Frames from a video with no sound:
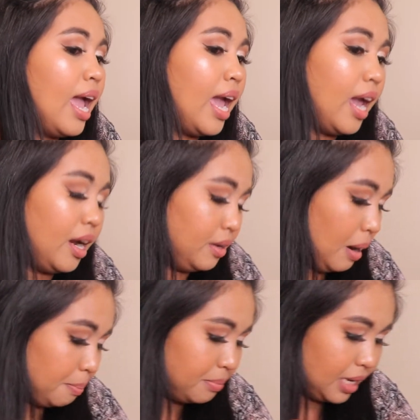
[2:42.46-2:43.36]

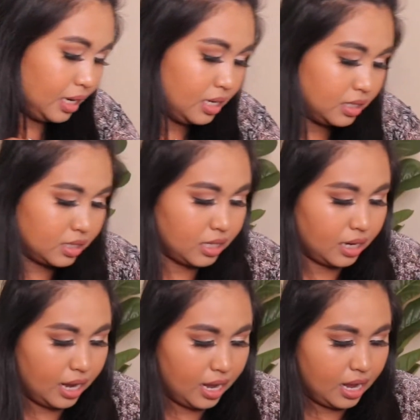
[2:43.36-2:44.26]
hair mist.
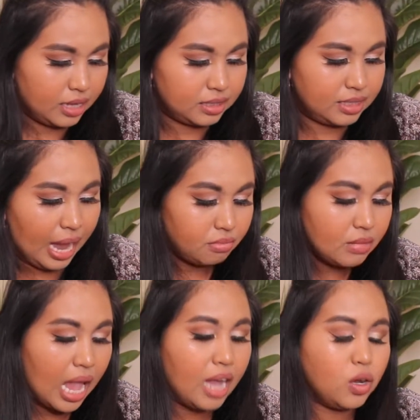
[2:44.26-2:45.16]
And yeah,
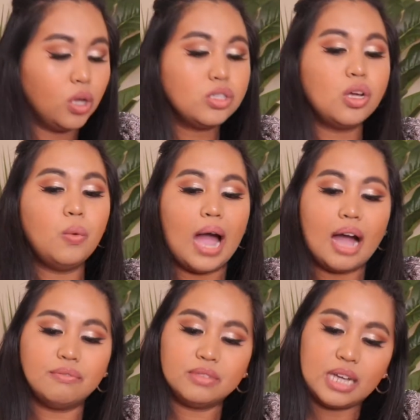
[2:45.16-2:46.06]
I also
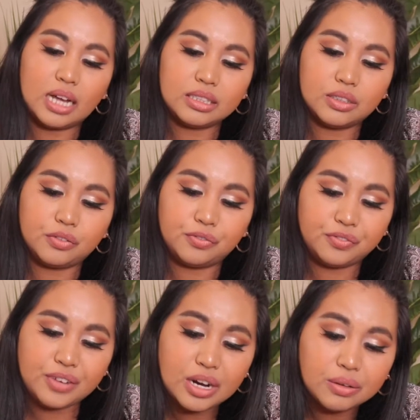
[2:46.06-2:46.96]
have the
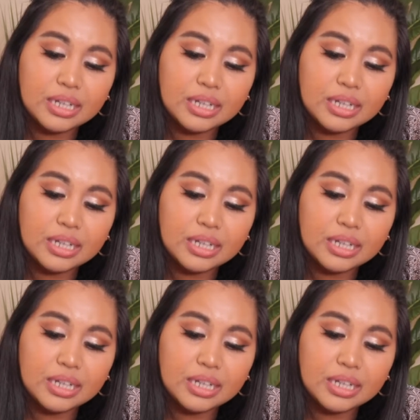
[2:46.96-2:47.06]
different